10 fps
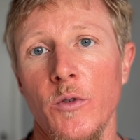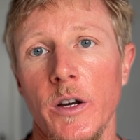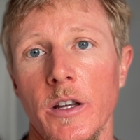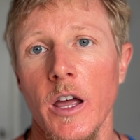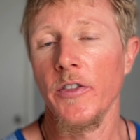
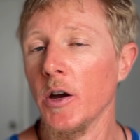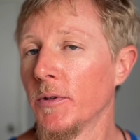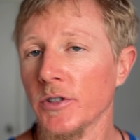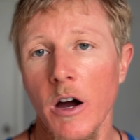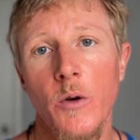one. They
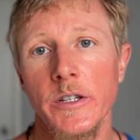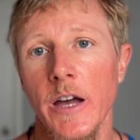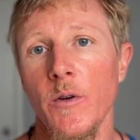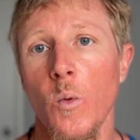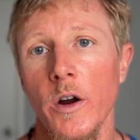almost always
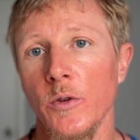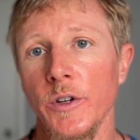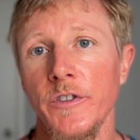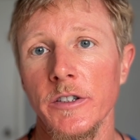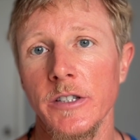have a water
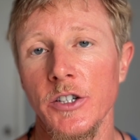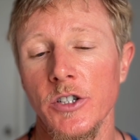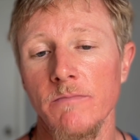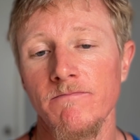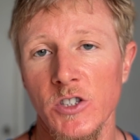refill
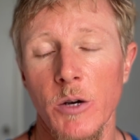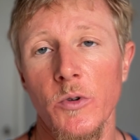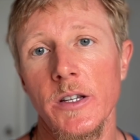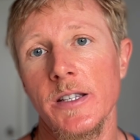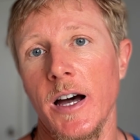station
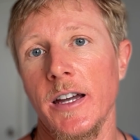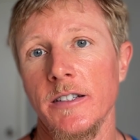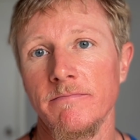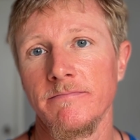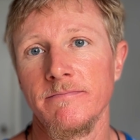somewhere inside.
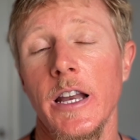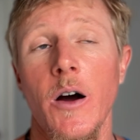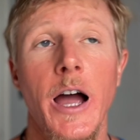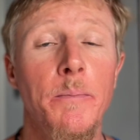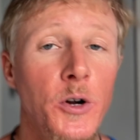Now,
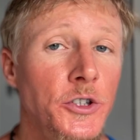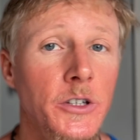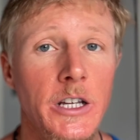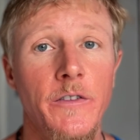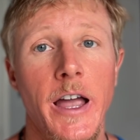I
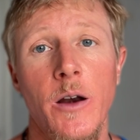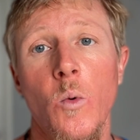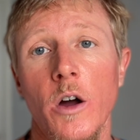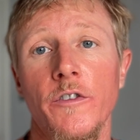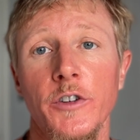personally never had a
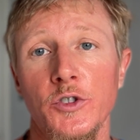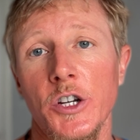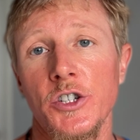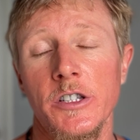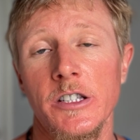water
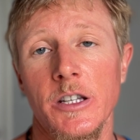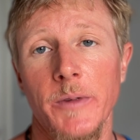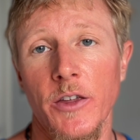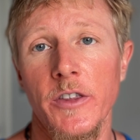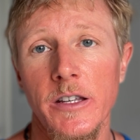filtration system
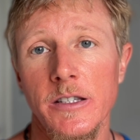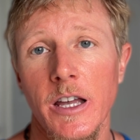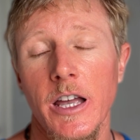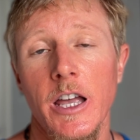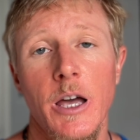like this,
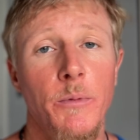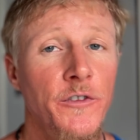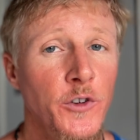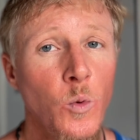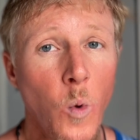but
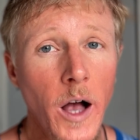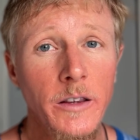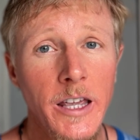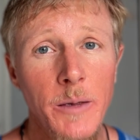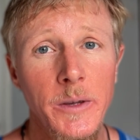if you're
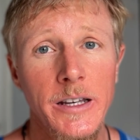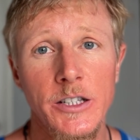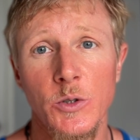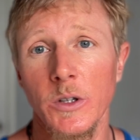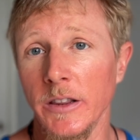wild camping
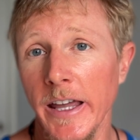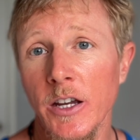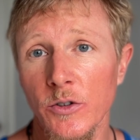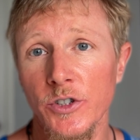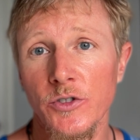next to a
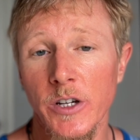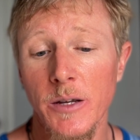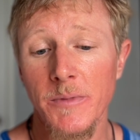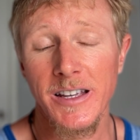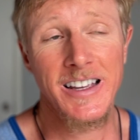lake or a
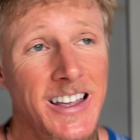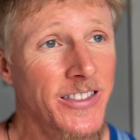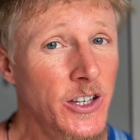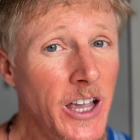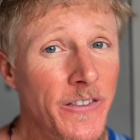stream,
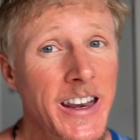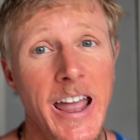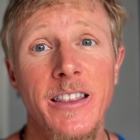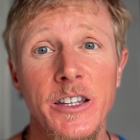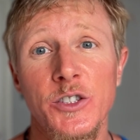then you have an
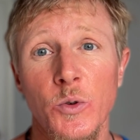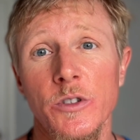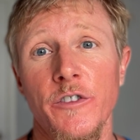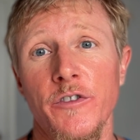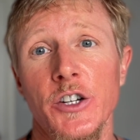endless
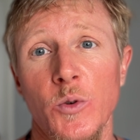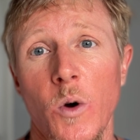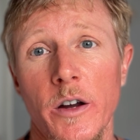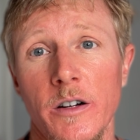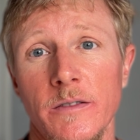source of fresh
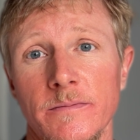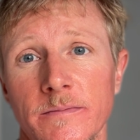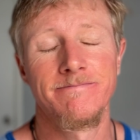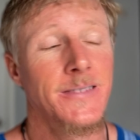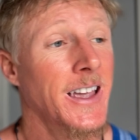water.
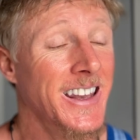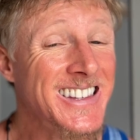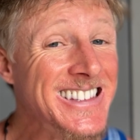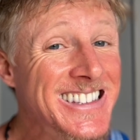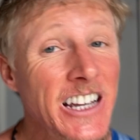And
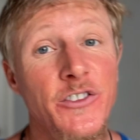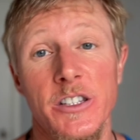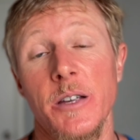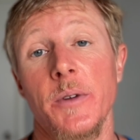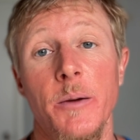it's definitely
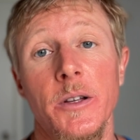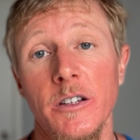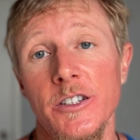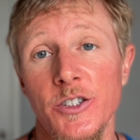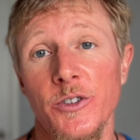something I'm gonna
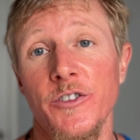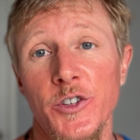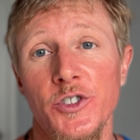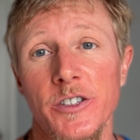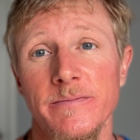look into in the
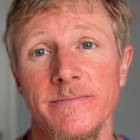future.